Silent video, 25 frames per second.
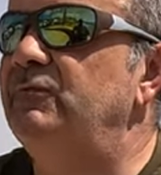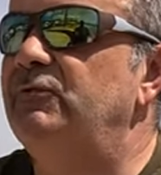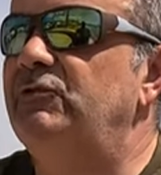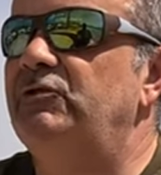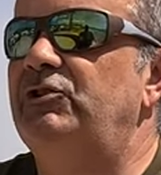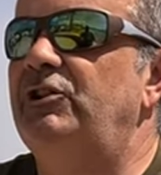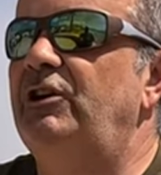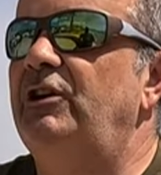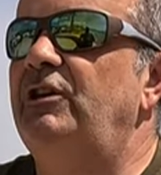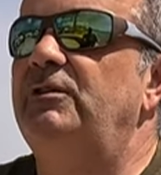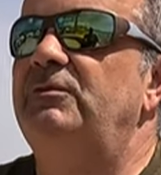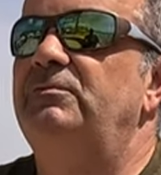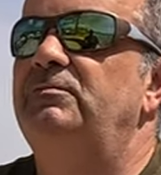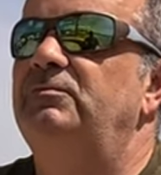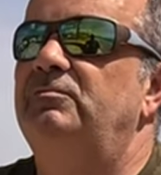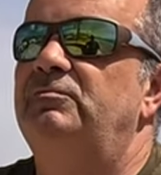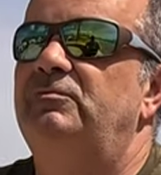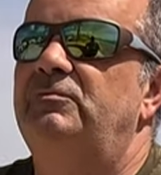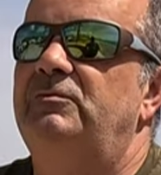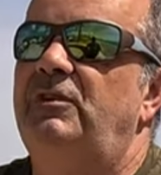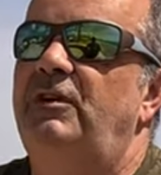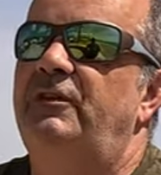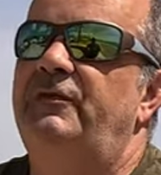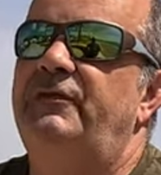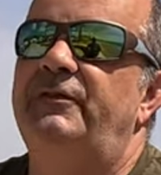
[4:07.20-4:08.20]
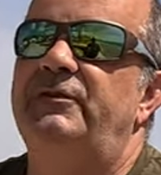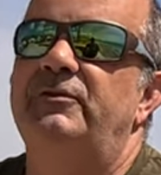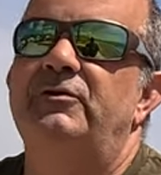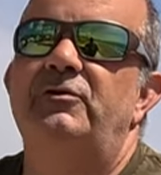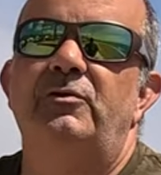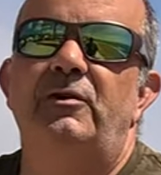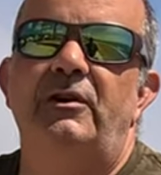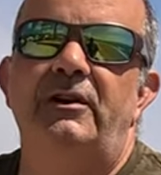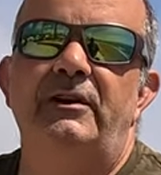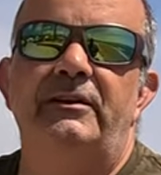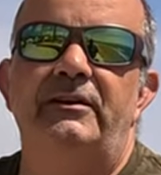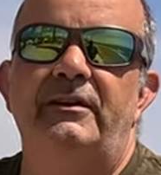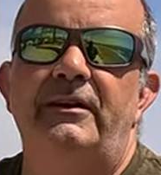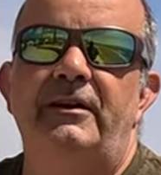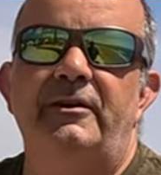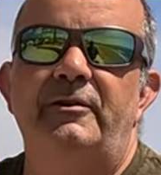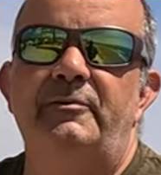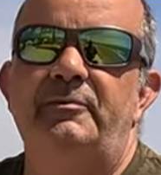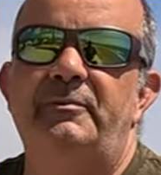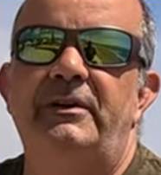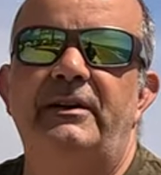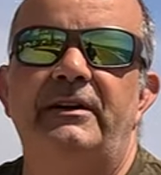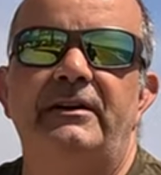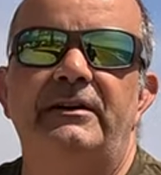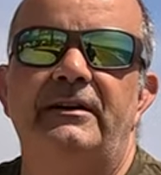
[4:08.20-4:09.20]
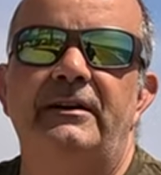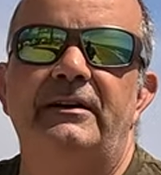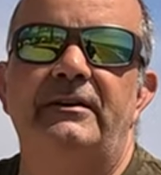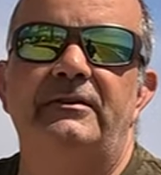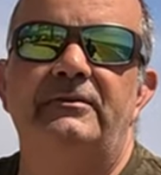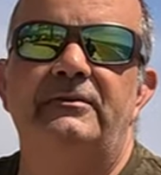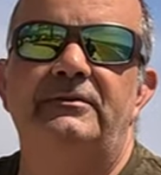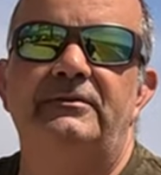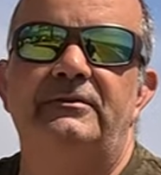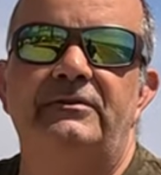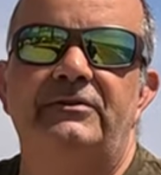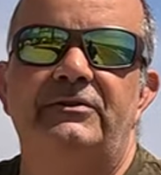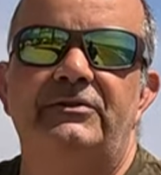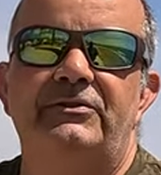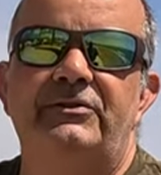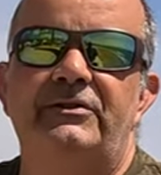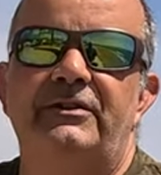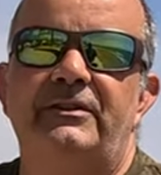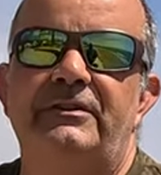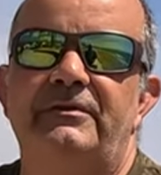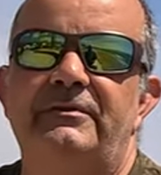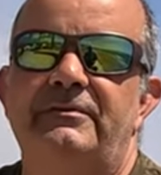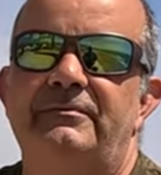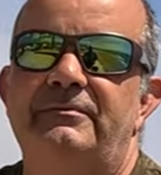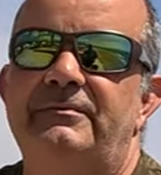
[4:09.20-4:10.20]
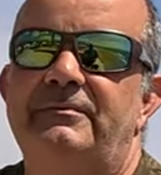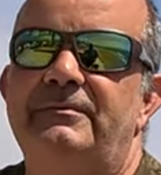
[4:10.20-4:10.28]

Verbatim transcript: so I feel quite at home here now. It's you know